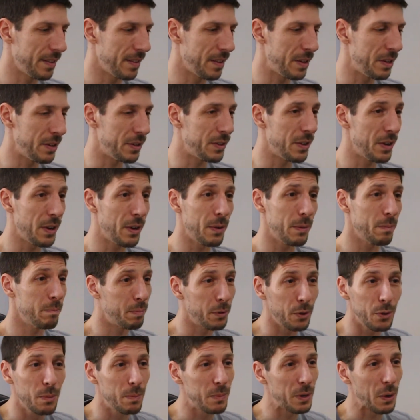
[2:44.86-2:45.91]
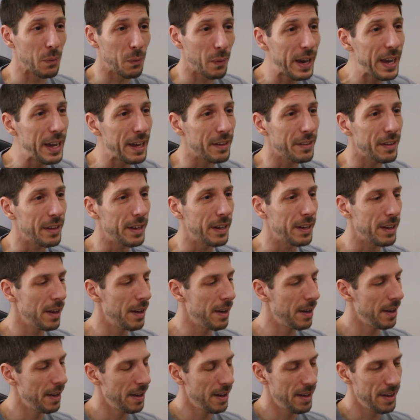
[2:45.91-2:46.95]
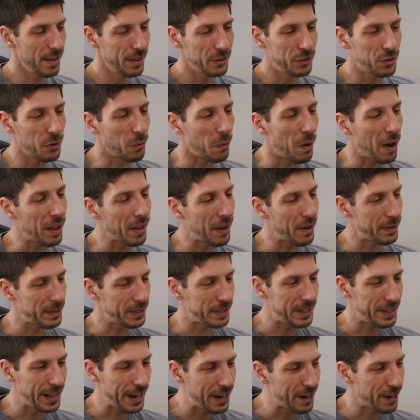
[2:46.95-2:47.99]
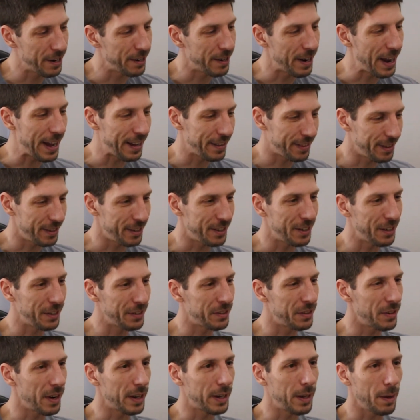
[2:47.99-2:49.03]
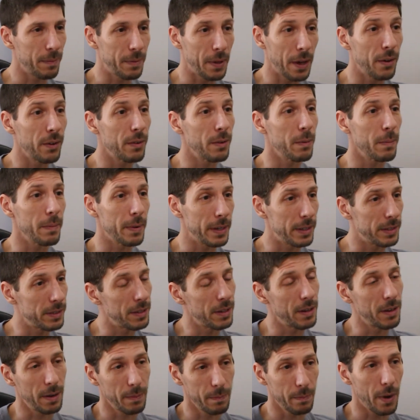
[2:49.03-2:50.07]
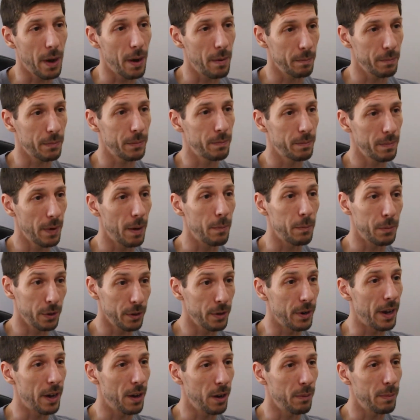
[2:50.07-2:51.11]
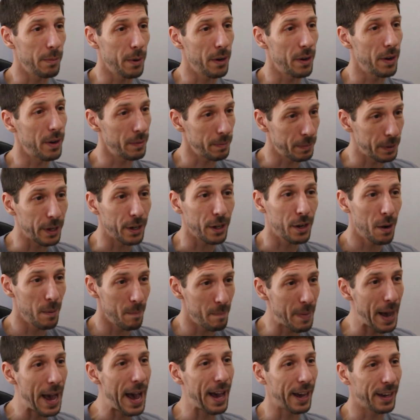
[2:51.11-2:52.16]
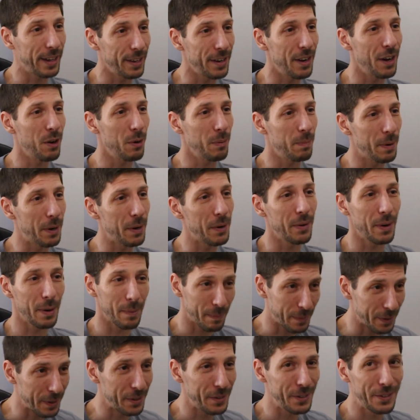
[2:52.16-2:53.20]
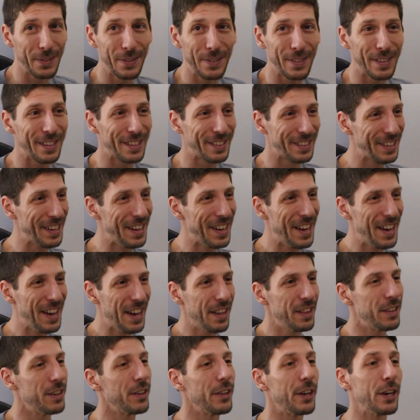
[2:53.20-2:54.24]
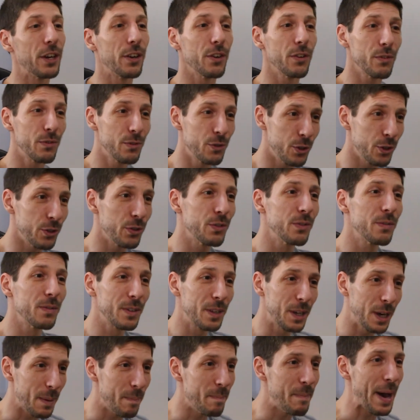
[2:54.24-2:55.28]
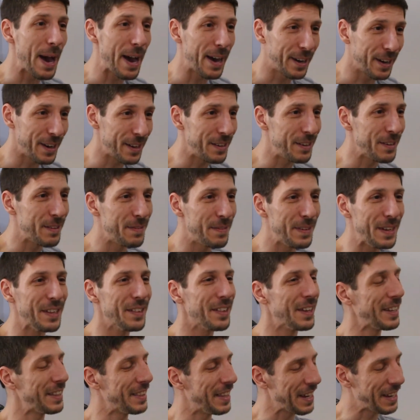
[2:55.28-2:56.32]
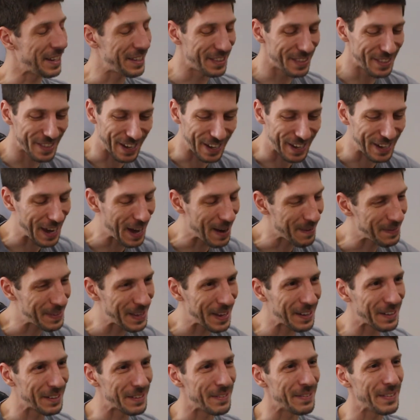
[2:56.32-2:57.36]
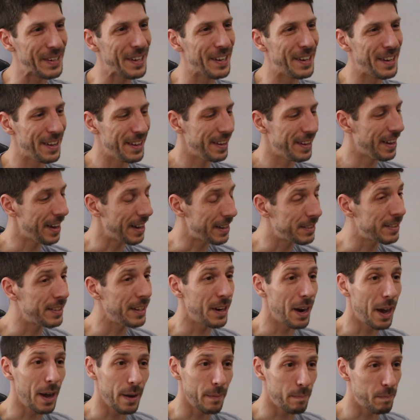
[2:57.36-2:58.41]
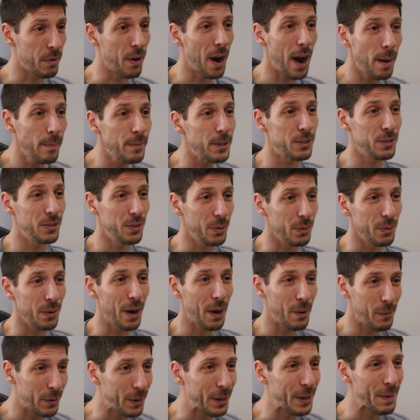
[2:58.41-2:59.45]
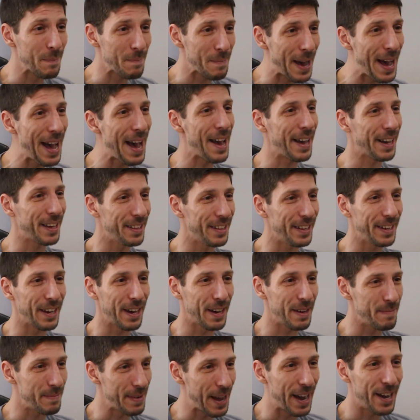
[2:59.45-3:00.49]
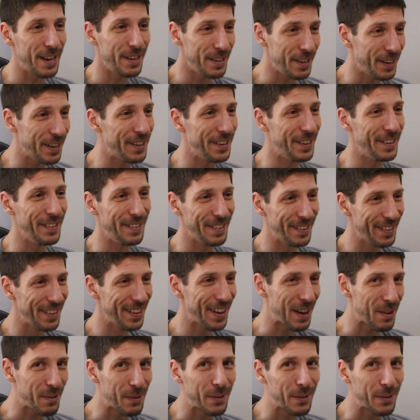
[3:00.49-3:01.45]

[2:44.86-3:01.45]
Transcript: it blew me away. Like, so while I was there at the shelter, I kept telling them, I said, I'm gonna help out. I'm gonna come back and help out. I'm gonna do this. They're like, just get back on your feet. Like they kept telling me. I said, I promise you, I will come back. Like I'm not done. I